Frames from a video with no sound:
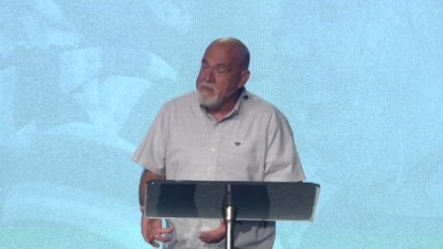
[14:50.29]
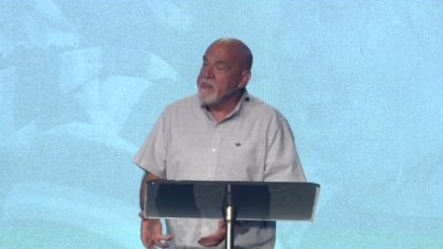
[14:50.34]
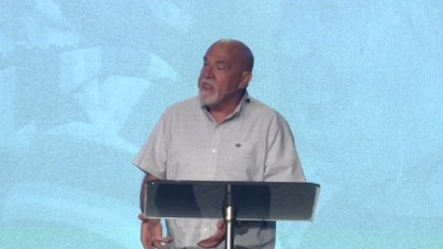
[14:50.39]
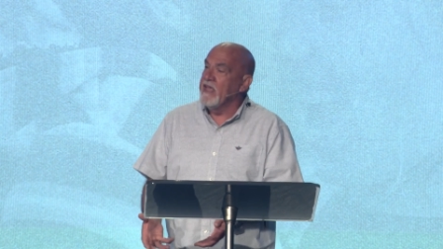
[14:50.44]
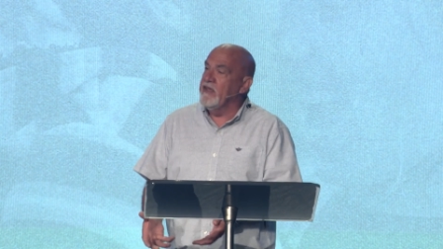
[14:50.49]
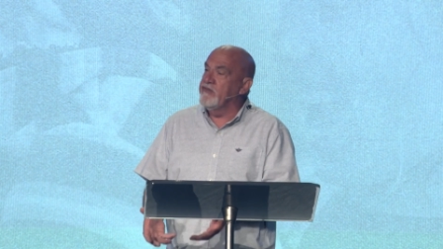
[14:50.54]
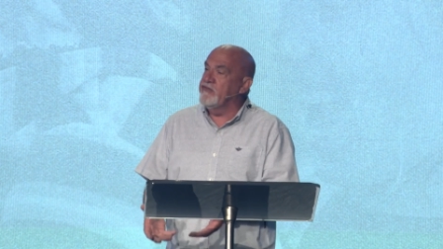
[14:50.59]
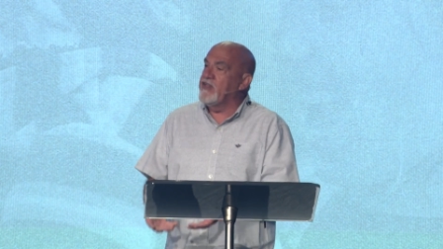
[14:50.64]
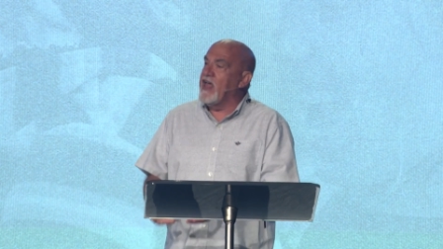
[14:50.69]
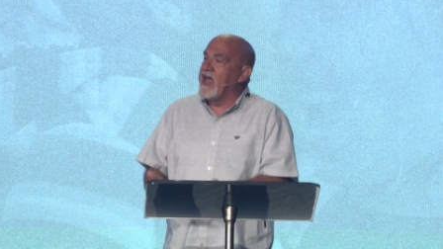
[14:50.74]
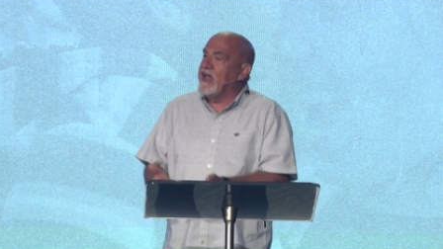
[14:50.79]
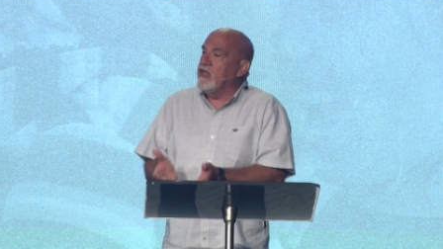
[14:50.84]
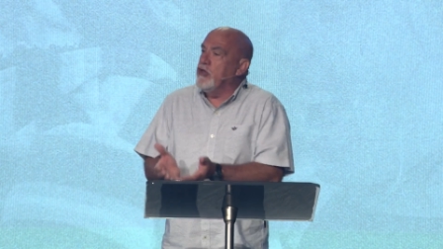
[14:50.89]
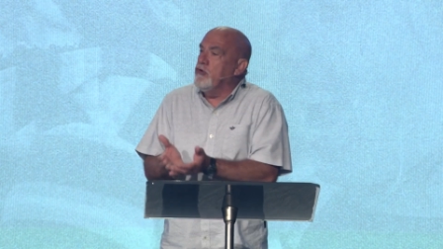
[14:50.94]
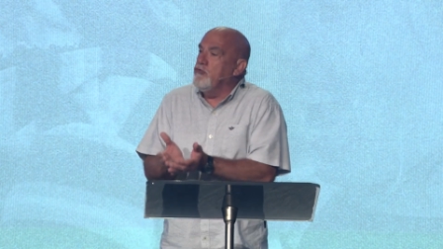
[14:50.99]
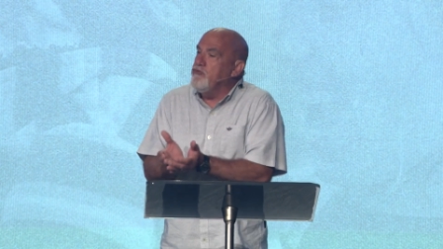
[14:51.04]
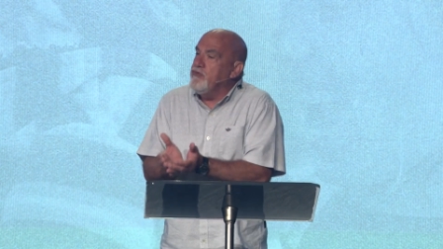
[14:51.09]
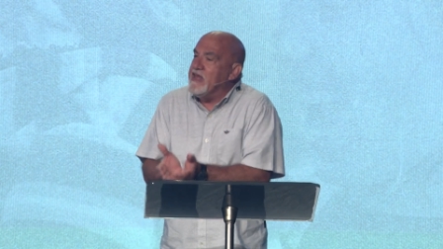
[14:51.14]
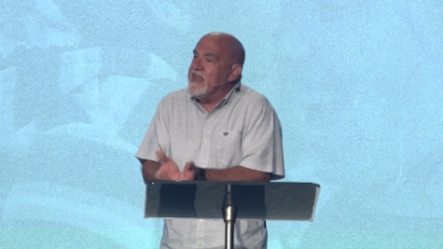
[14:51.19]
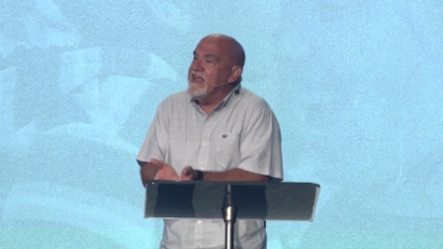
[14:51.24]
is that
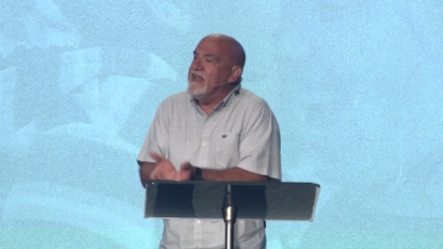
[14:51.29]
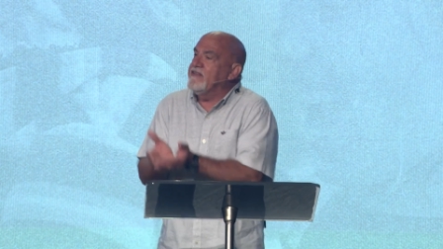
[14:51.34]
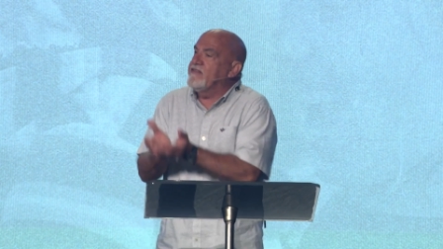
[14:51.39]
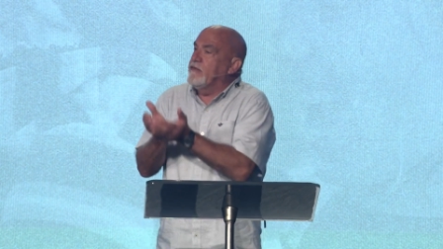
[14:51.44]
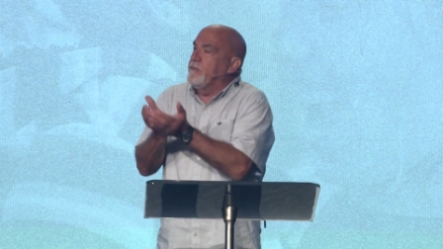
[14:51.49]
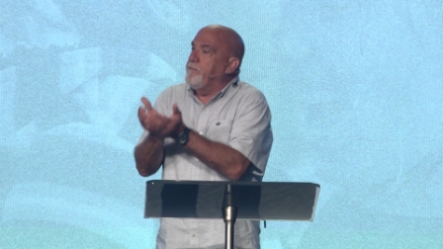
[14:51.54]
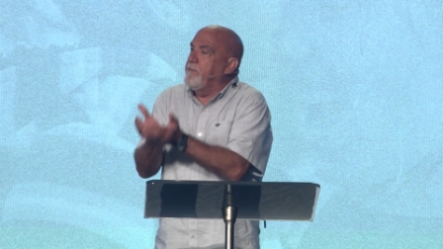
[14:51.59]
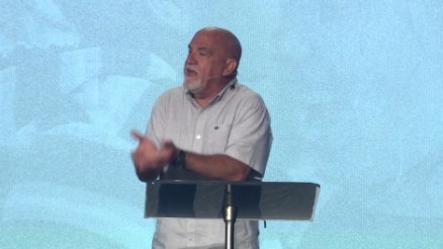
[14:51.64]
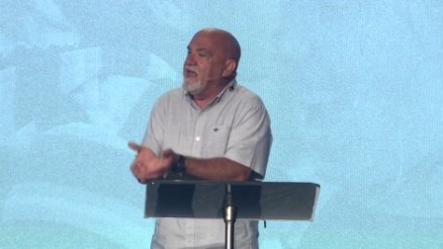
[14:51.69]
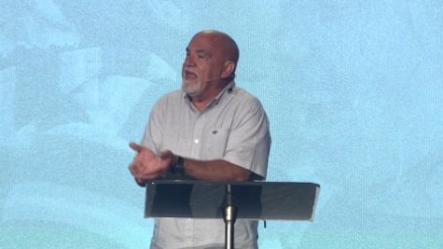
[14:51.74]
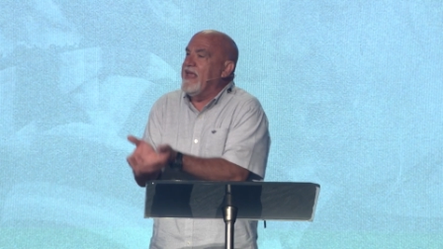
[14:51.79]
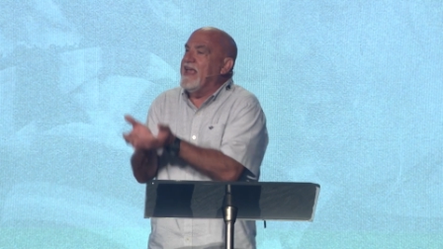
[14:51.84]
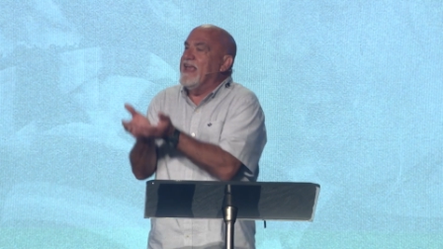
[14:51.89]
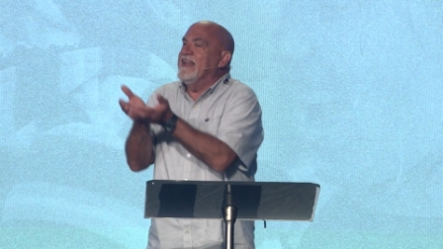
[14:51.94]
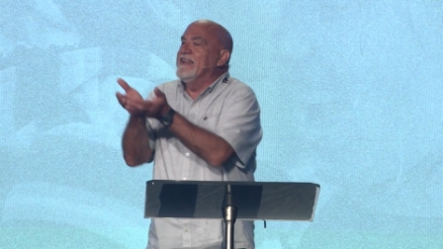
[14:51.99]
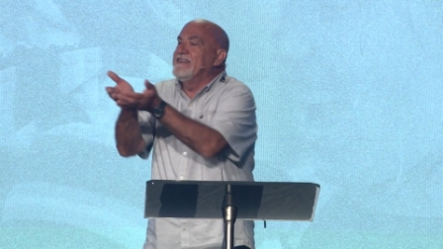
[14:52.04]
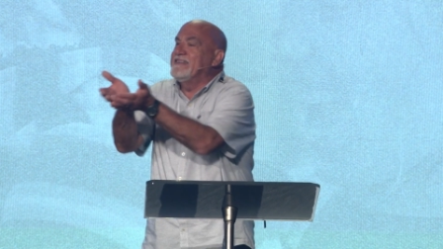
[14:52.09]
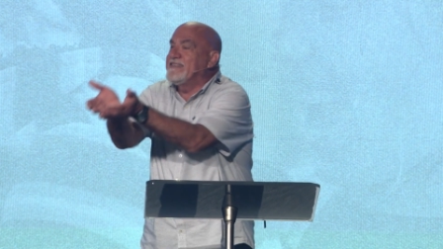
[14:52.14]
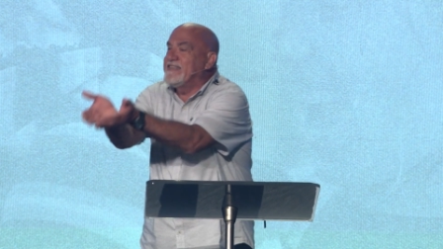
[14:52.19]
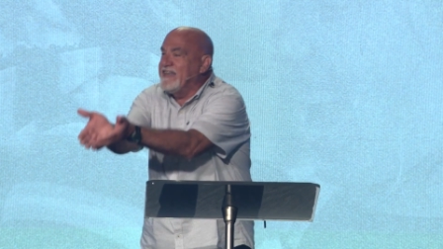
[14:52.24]
you need to be
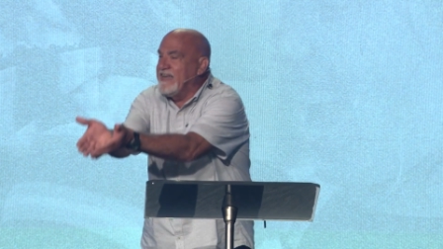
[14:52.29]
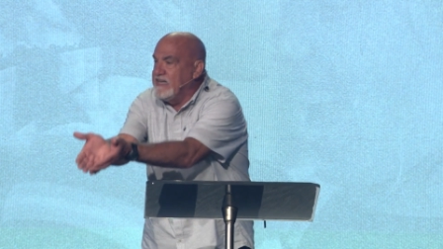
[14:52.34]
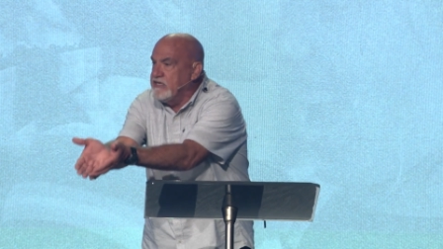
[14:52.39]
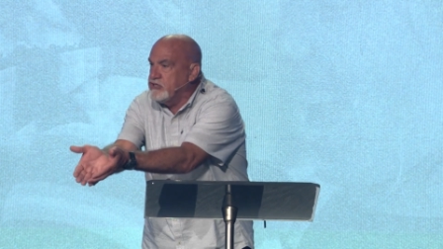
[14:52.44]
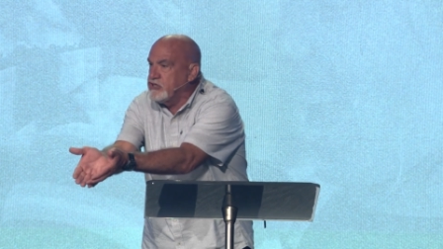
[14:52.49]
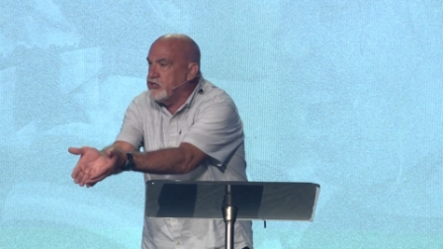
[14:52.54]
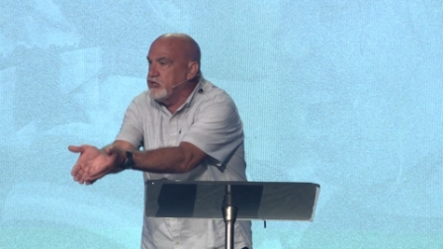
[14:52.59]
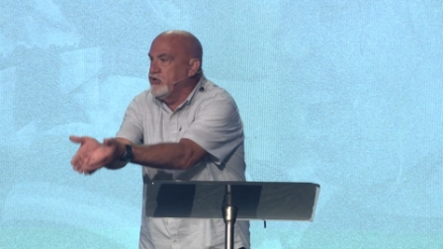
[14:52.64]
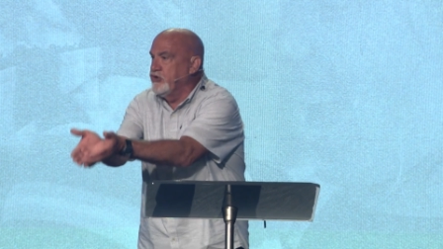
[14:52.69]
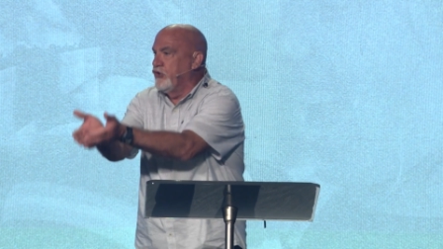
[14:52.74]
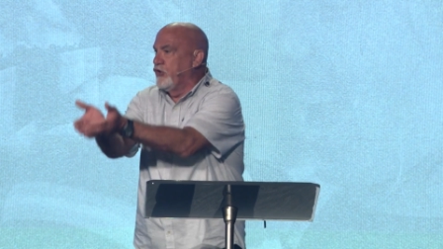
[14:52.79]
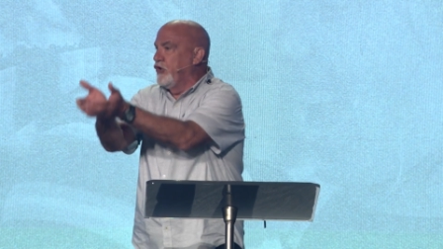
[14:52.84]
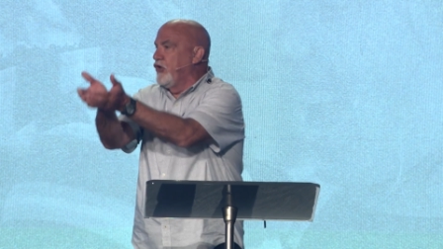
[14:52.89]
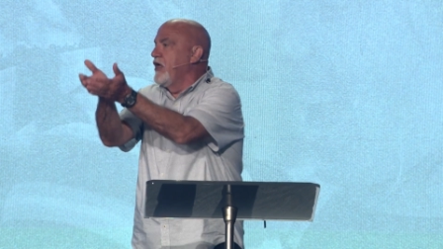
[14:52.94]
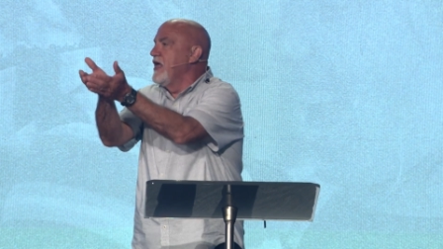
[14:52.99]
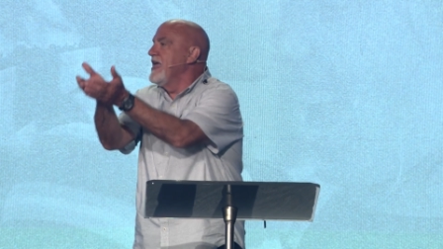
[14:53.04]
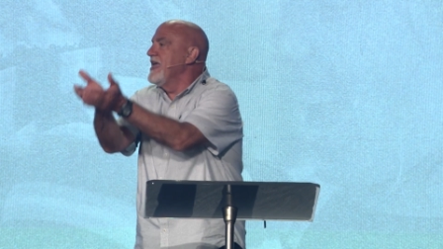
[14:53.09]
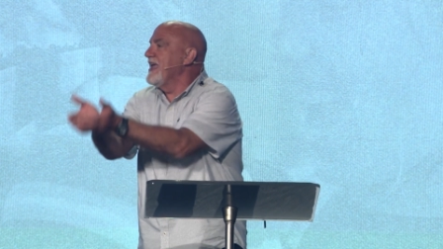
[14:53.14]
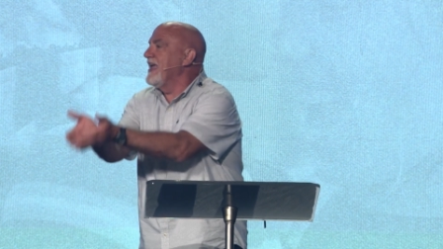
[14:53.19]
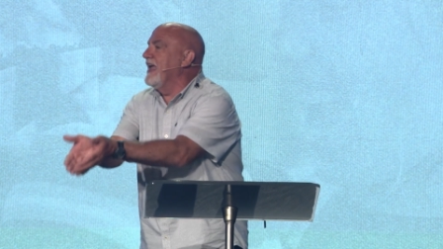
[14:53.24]
intentional